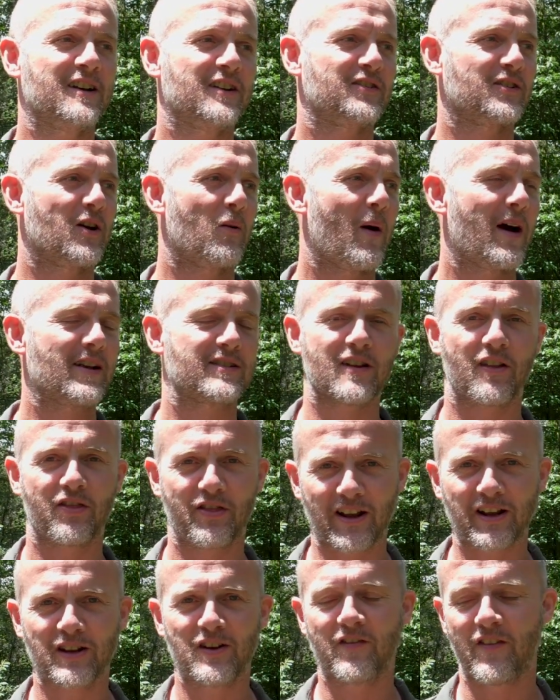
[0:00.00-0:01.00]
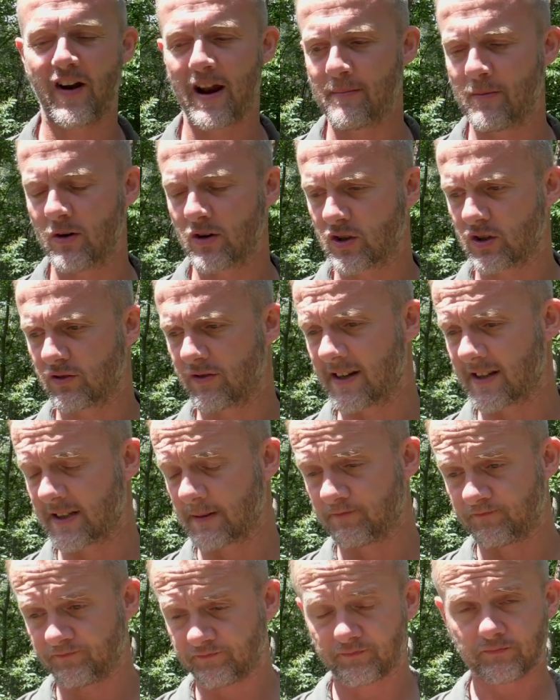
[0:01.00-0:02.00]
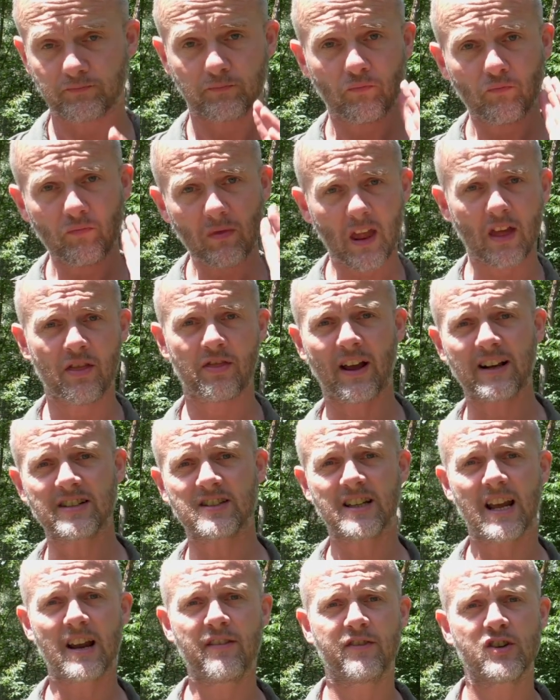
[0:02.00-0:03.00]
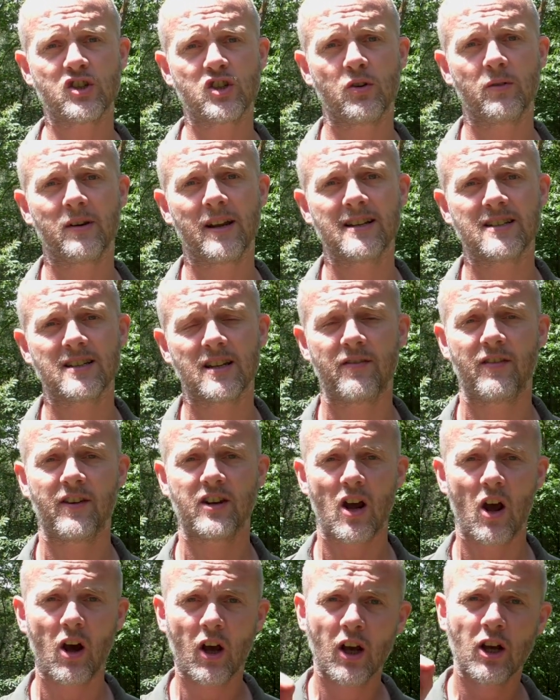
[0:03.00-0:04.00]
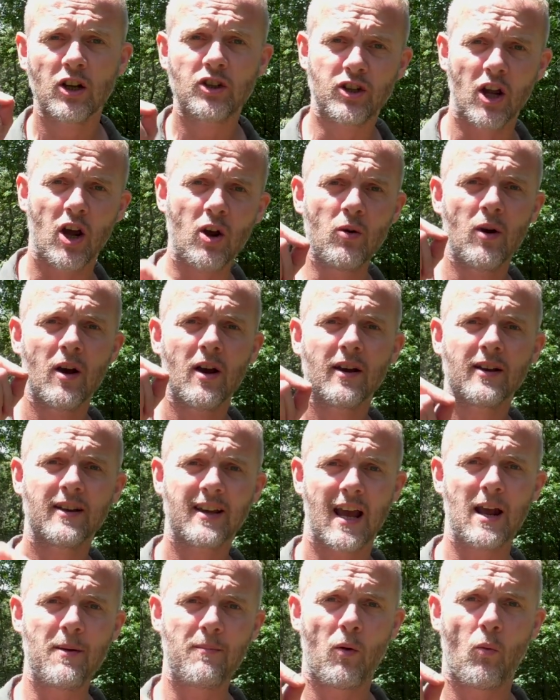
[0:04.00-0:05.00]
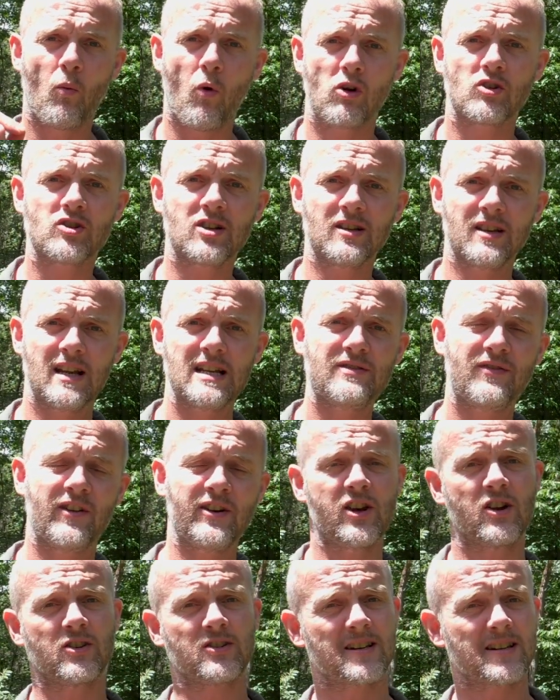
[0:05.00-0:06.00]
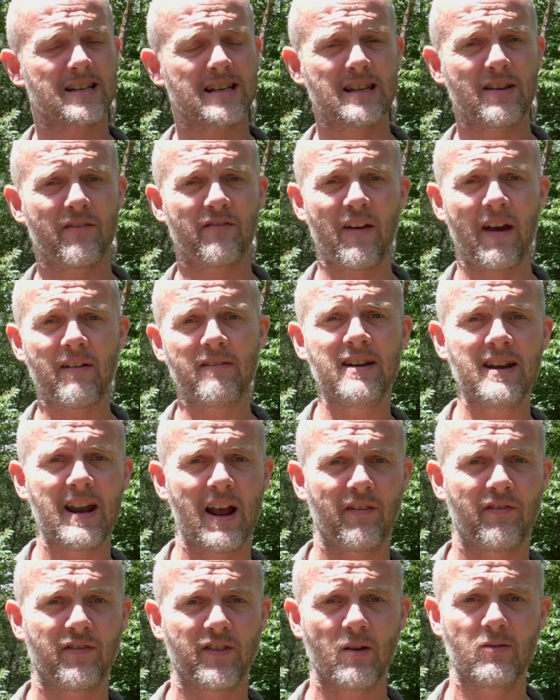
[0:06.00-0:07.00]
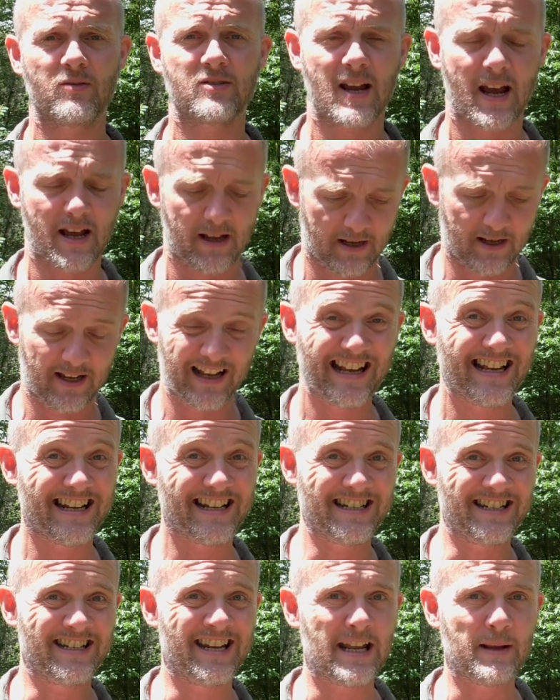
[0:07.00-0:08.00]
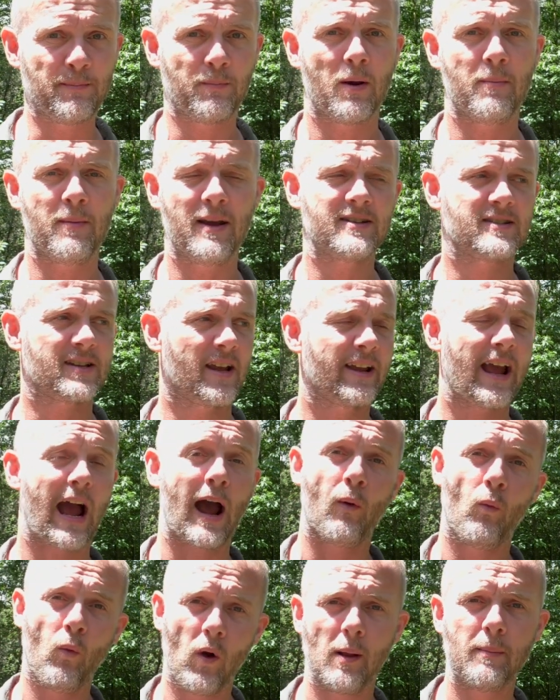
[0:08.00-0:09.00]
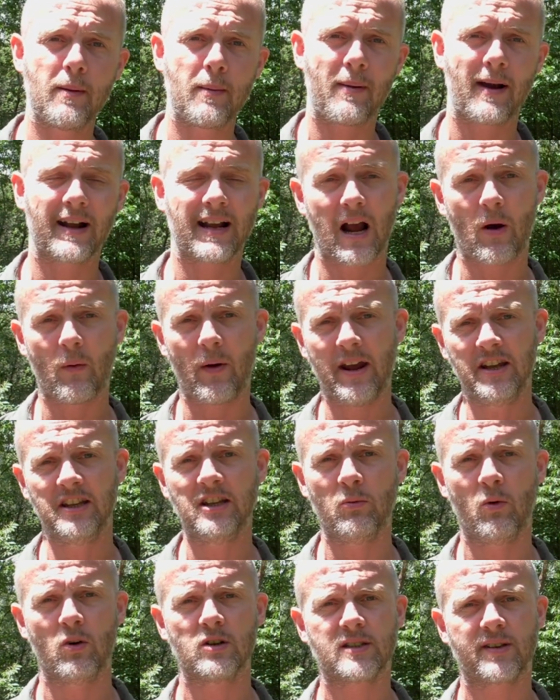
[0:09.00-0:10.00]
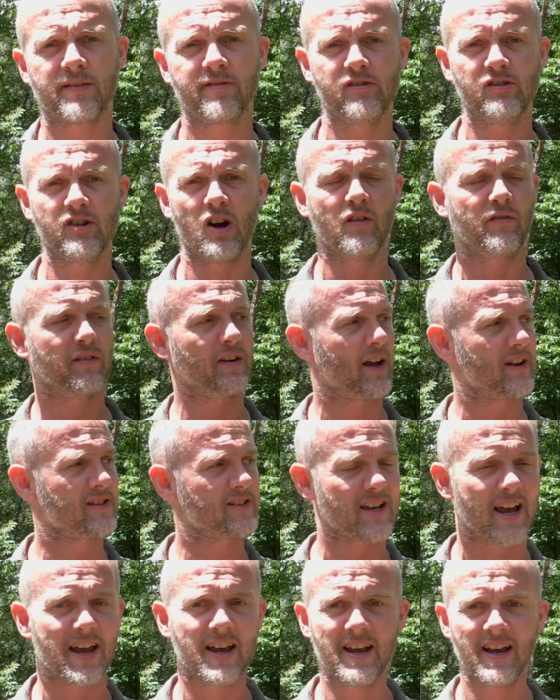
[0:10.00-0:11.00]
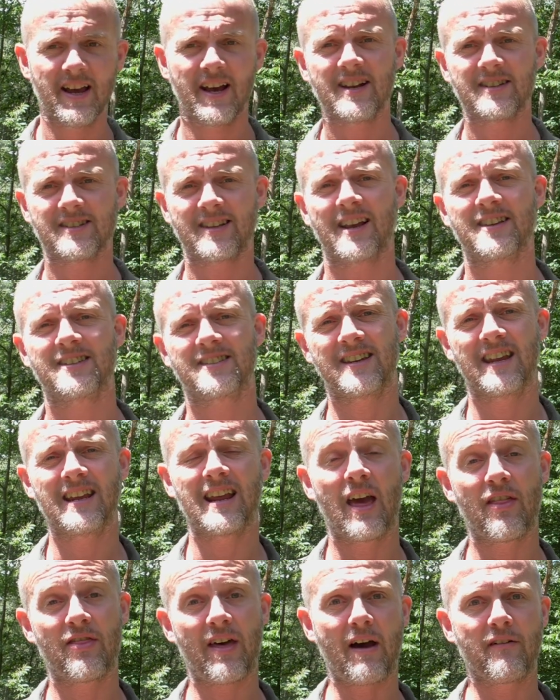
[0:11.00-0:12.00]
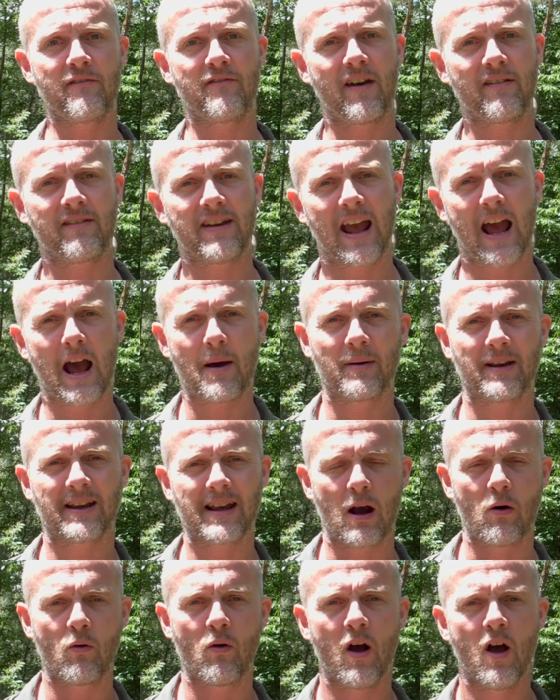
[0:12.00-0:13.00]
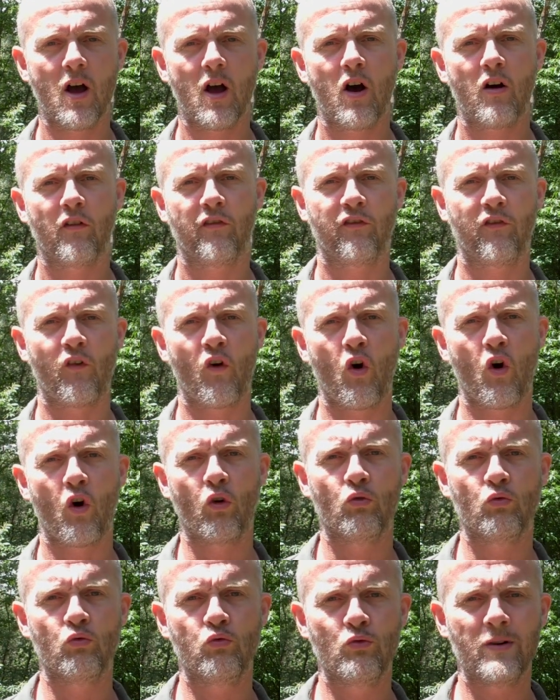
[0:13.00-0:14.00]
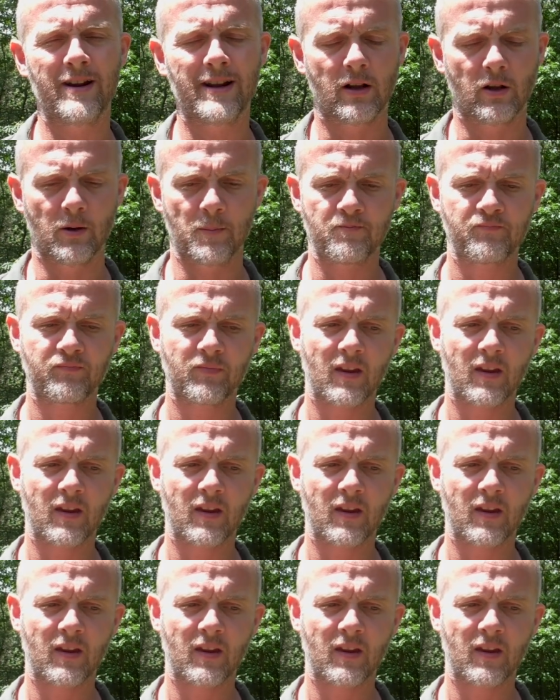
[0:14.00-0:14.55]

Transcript: So thank you very much, Chris. Thanks again for tuning into the video. Do keep watching these videos, because in the very near future, knee permitting, I will be back out in the woods for an overnighter testing that very hammock out for real.